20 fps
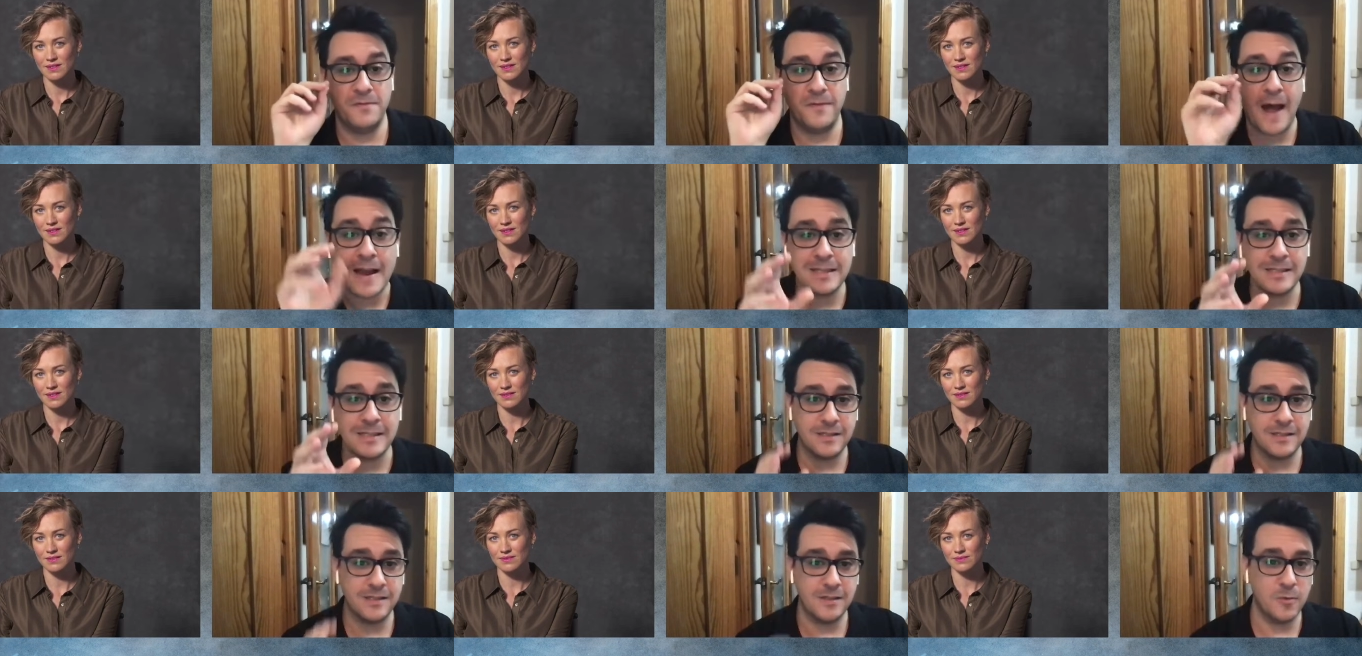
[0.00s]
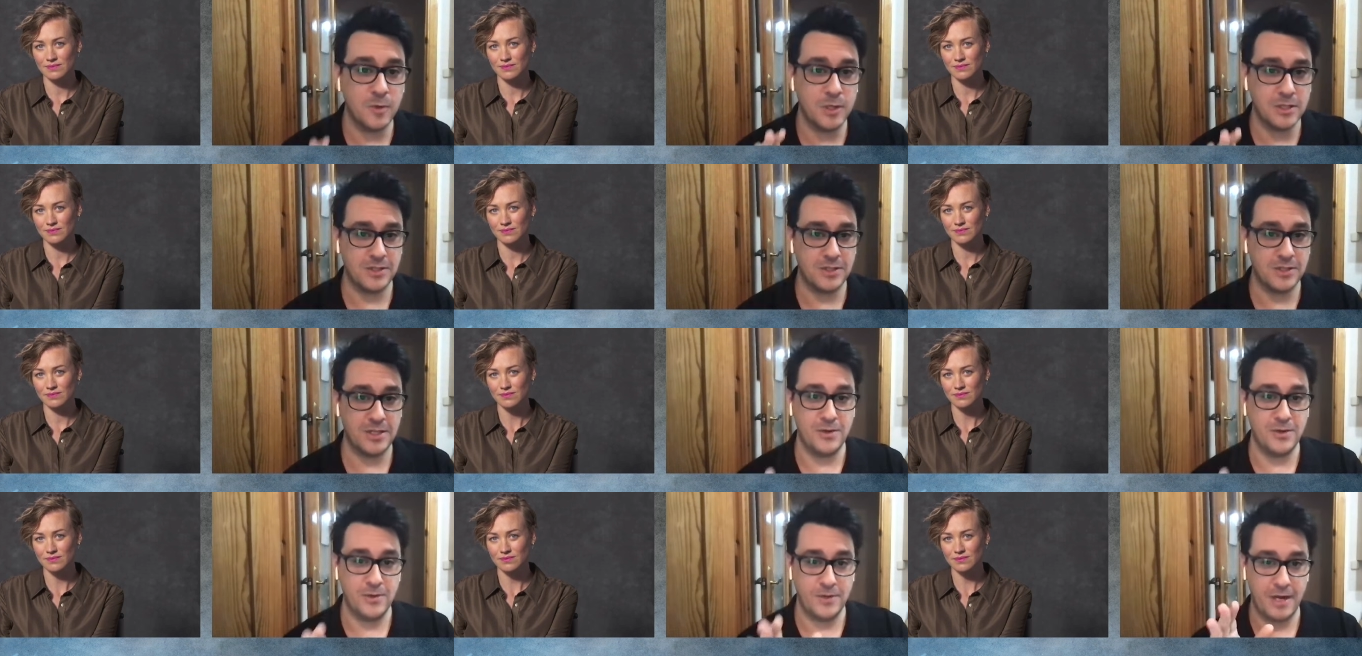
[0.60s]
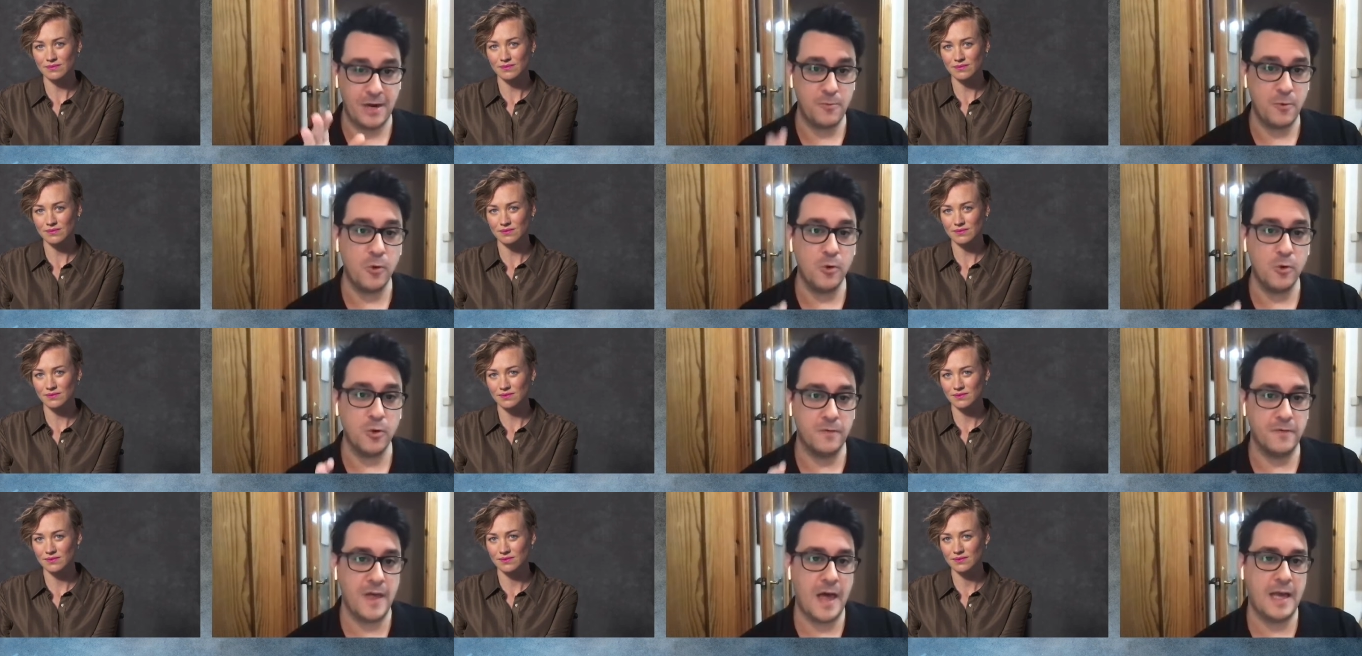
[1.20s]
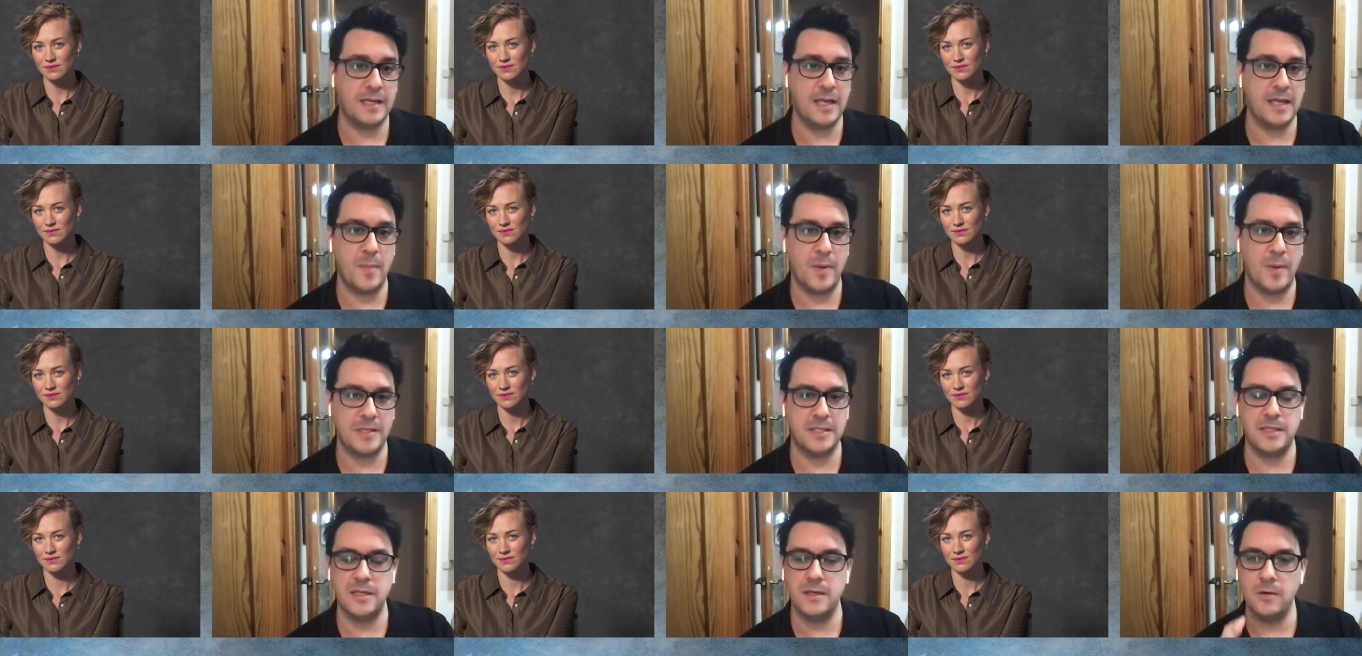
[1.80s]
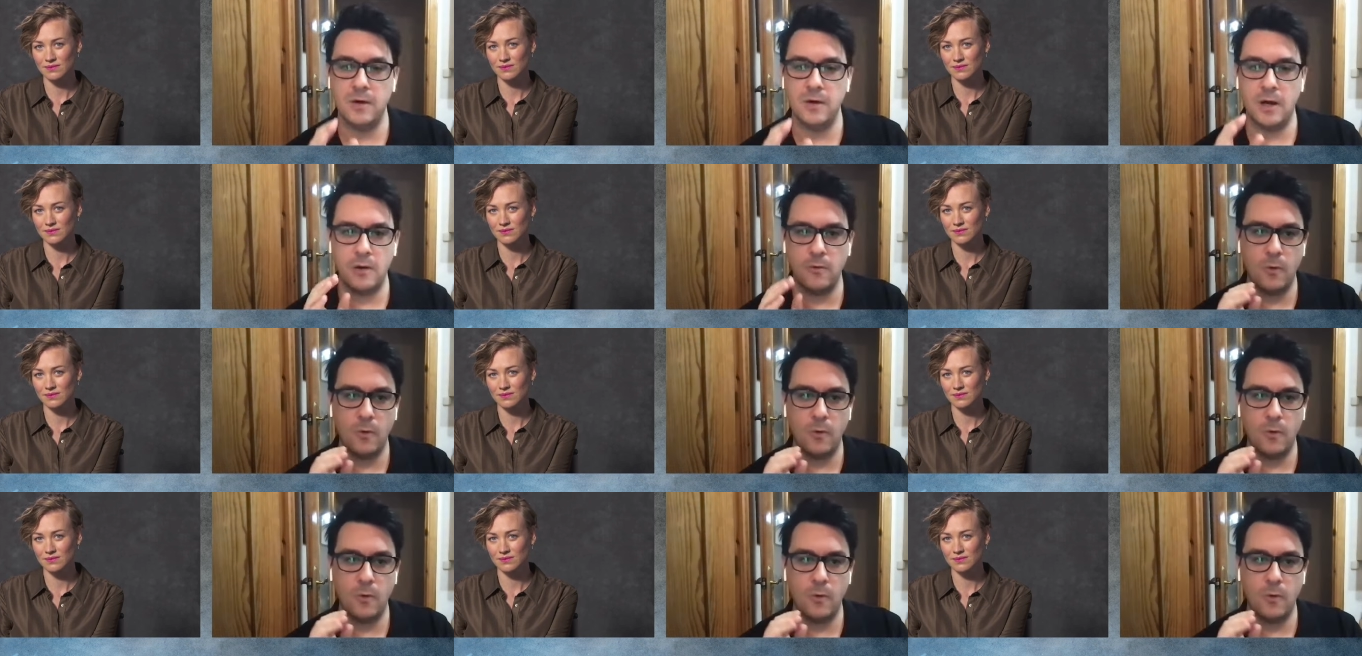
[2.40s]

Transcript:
Speaker 1: fans still want to see you in a role of that capacity.